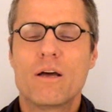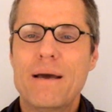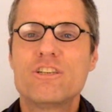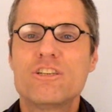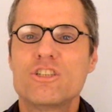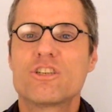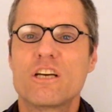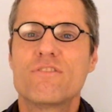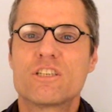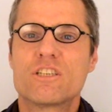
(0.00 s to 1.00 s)
Imagine
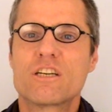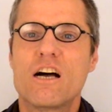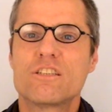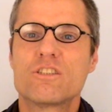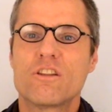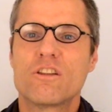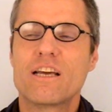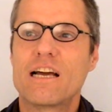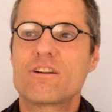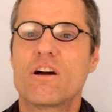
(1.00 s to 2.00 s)
yourself ensconced on the
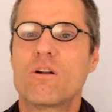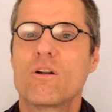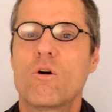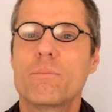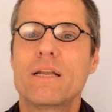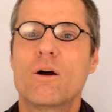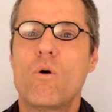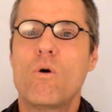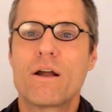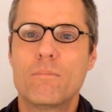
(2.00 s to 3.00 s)
electron orbiting a
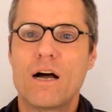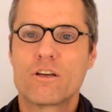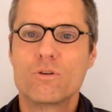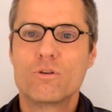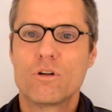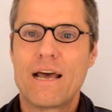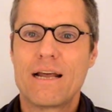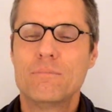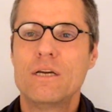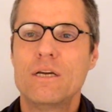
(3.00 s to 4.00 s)
water molecule
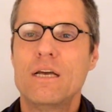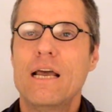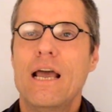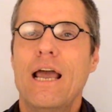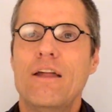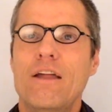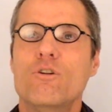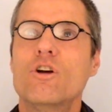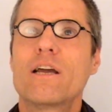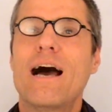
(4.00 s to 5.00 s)
atom, and
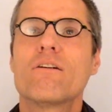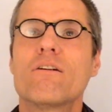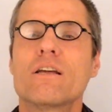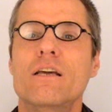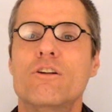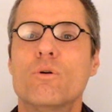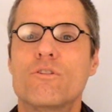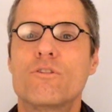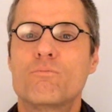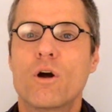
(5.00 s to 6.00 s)
you look out into
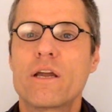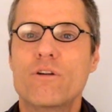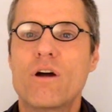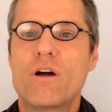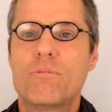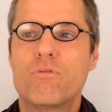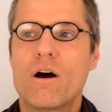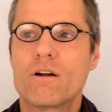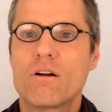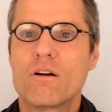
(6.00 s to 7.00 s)
a murky drop of
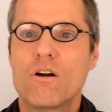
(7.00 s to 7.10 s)
water.